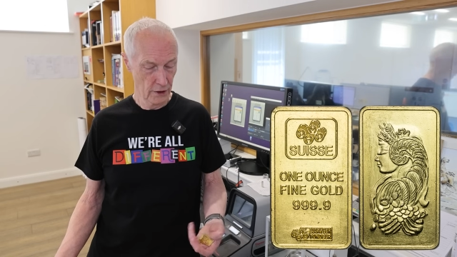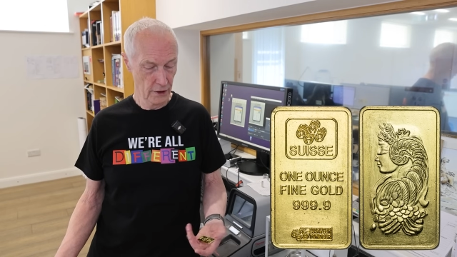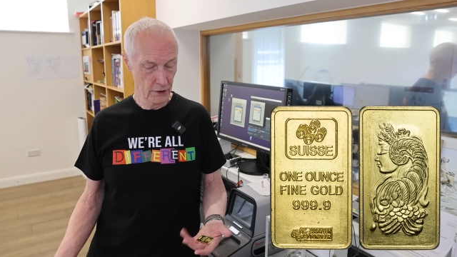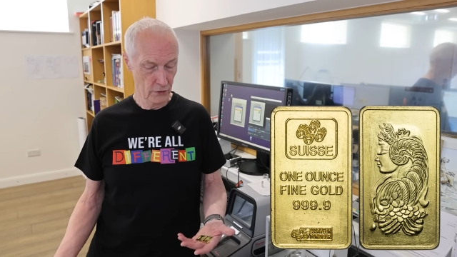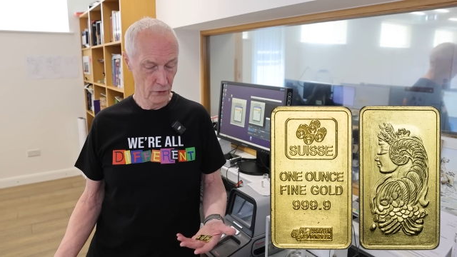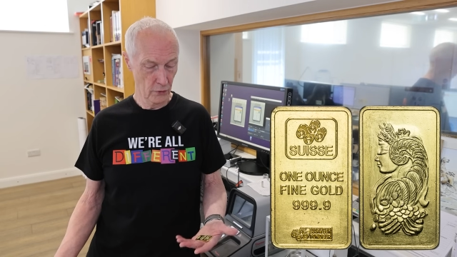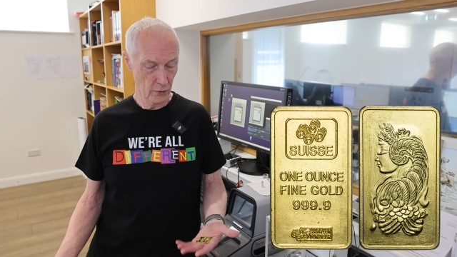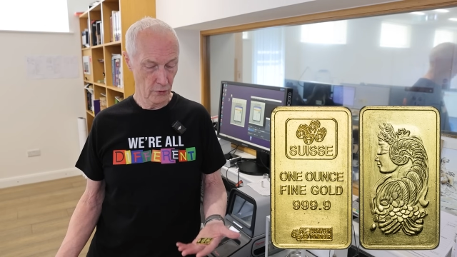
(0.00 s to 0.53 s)

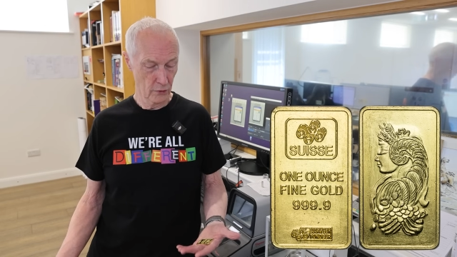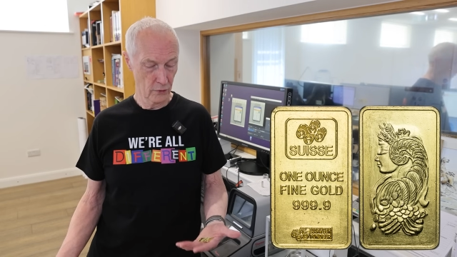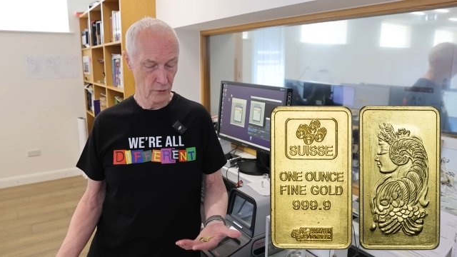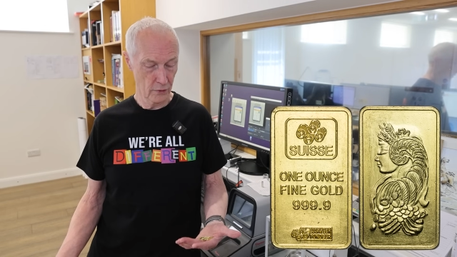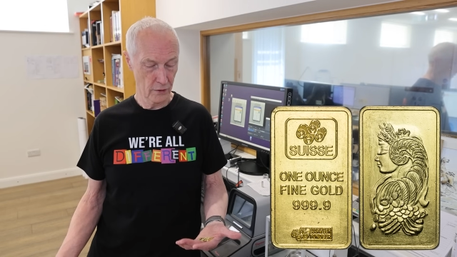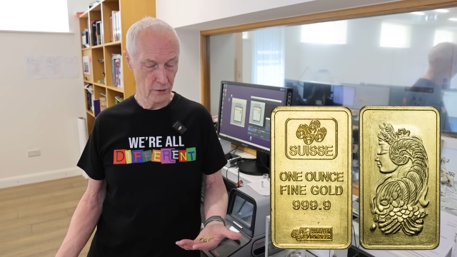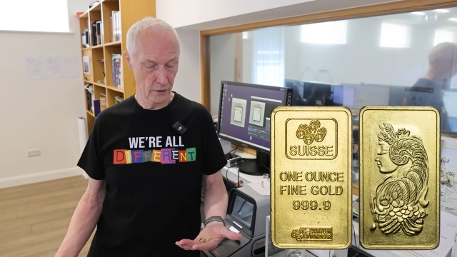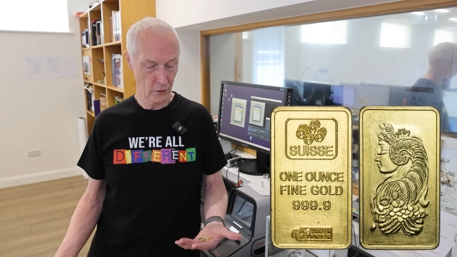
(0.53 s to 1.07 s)
It just
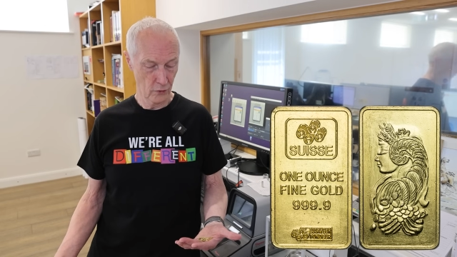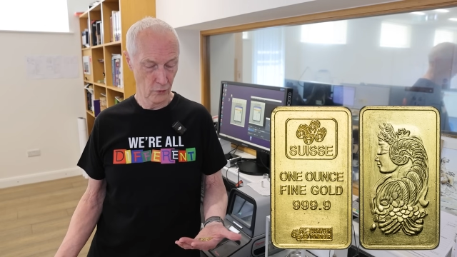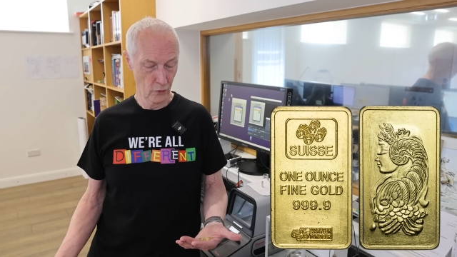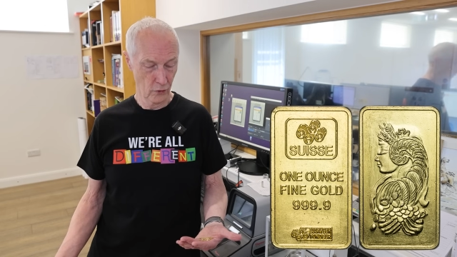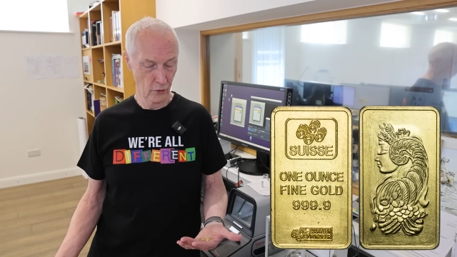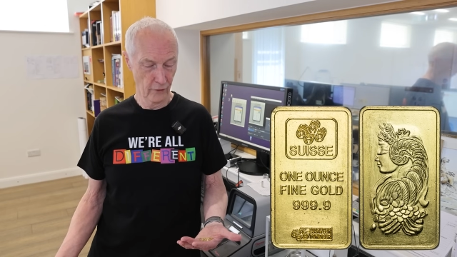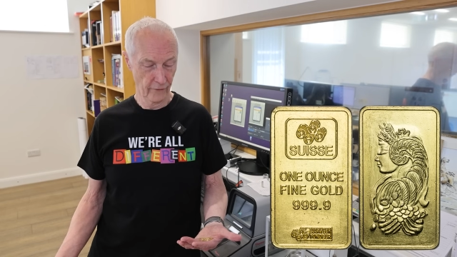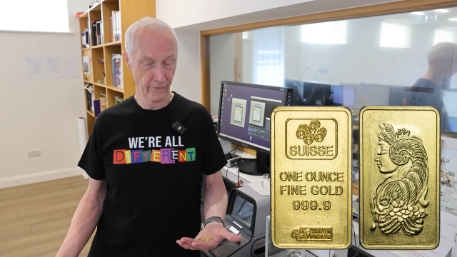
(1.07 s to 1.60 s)
looks so
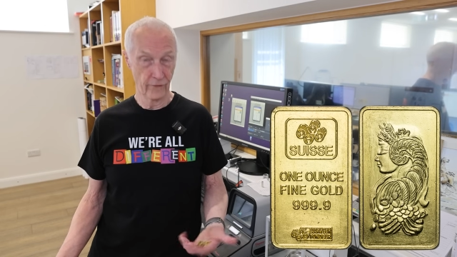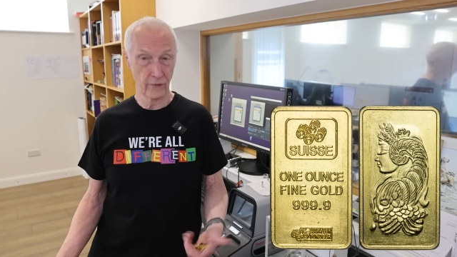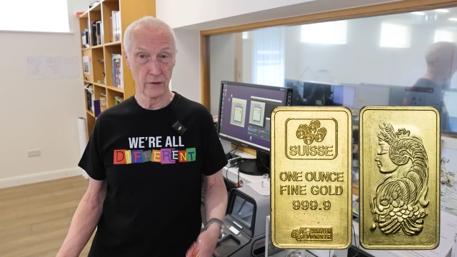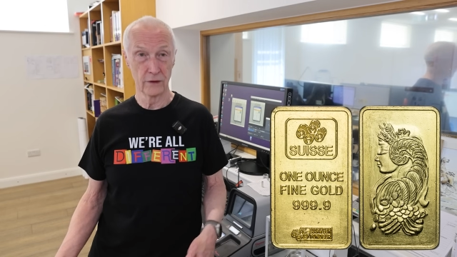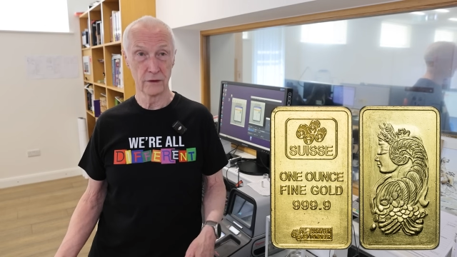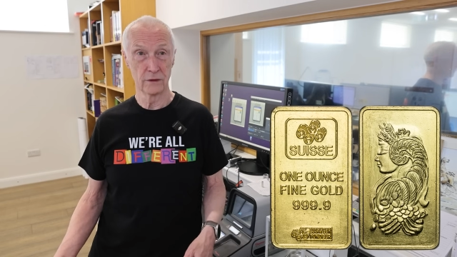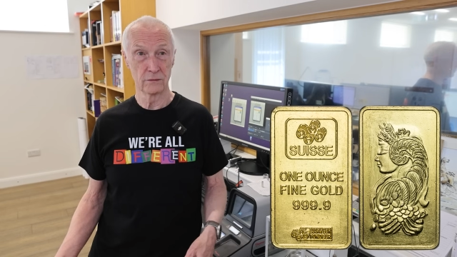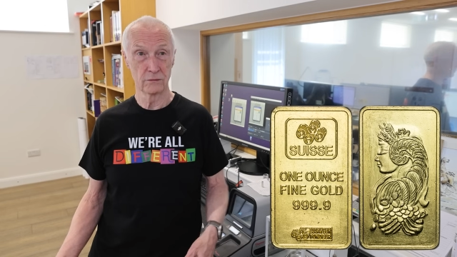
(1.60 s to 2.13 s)

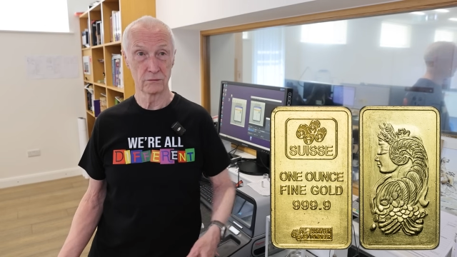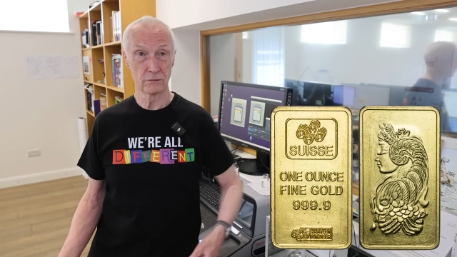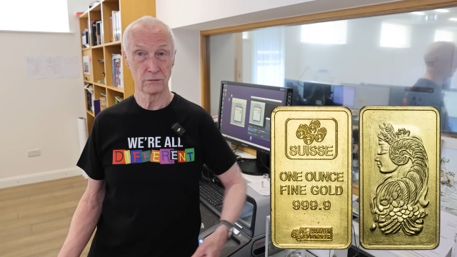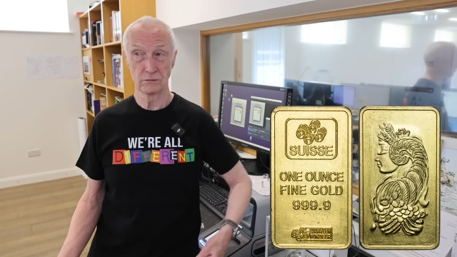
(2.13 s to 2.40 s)
awful and